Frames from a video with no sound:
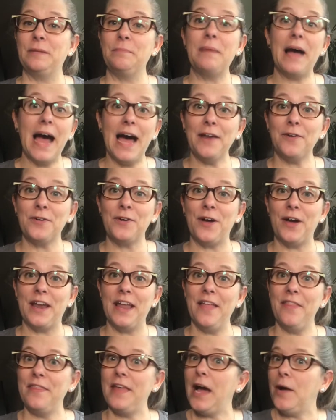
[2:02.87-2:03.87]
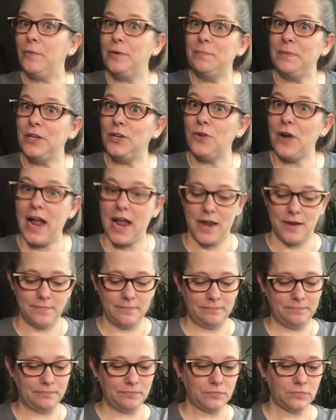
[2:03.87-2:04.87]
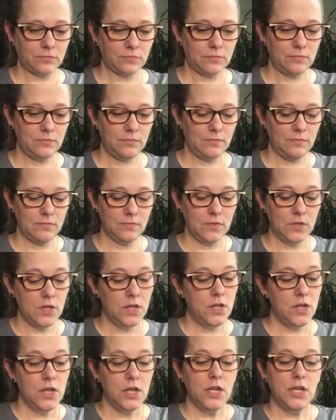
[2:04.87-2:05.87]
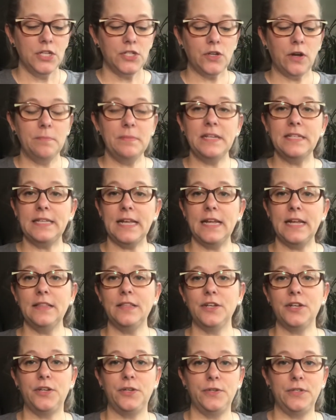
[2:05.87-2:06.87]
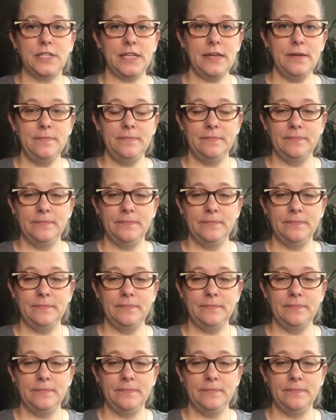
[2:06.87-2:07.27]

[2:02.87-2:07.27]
pattern on it, that would be great. So I'm going to take the koozie.